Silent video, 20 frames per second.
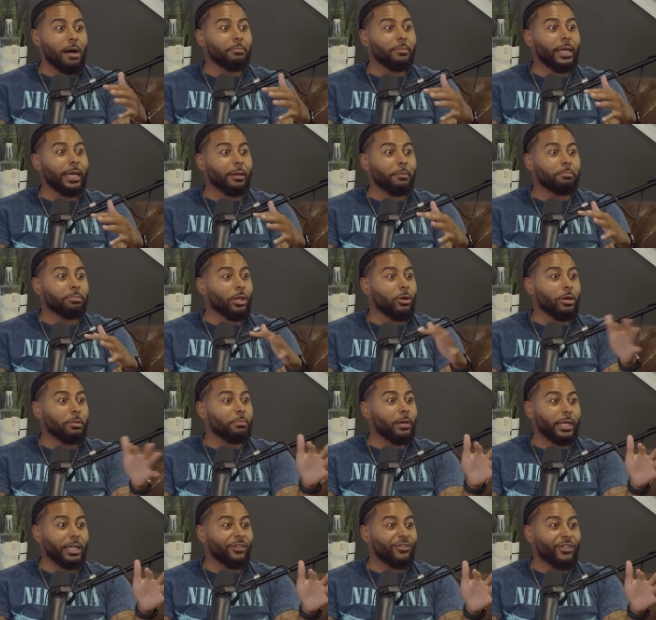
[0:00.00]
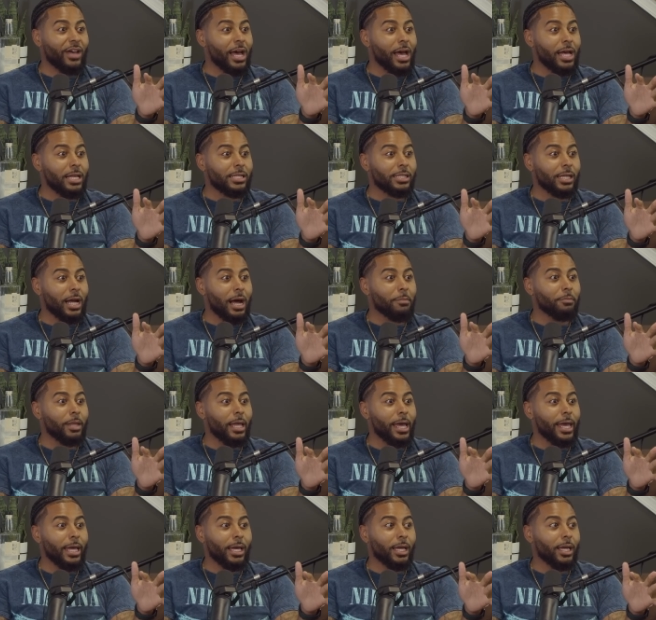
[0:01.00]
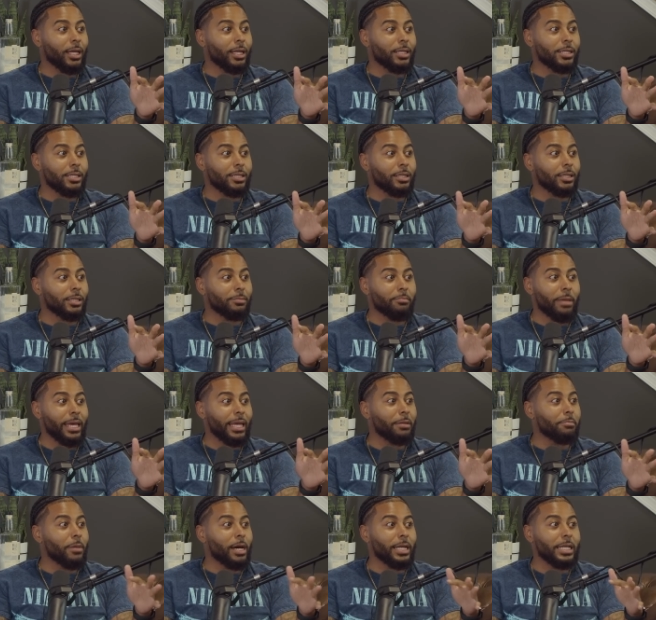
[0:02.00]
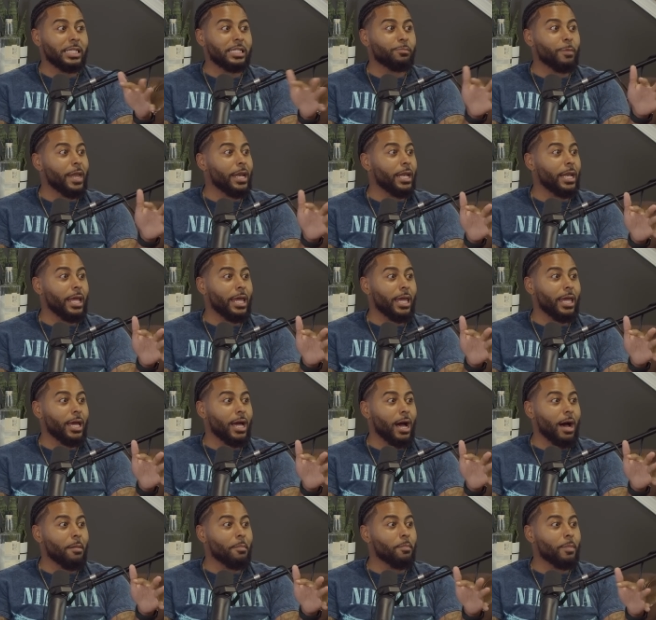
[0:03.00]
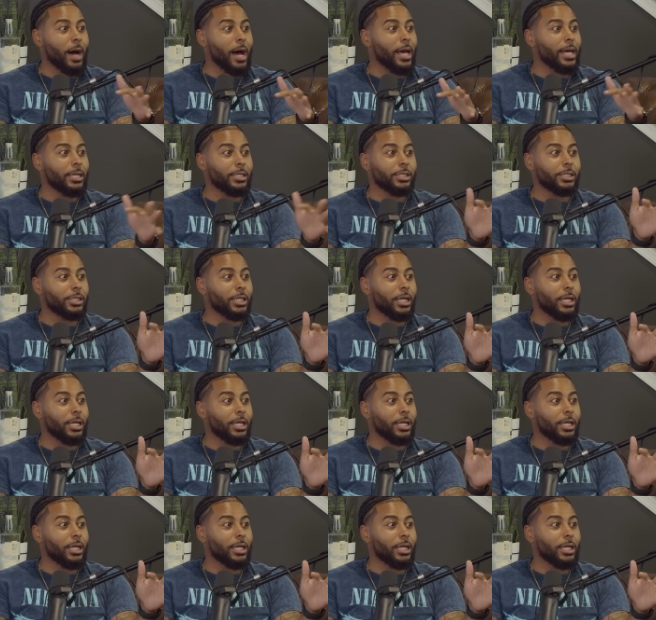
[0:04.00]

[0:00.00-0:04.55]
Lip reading: like blowing money fast. Like I'm like making money, spending it. I'm buying shit.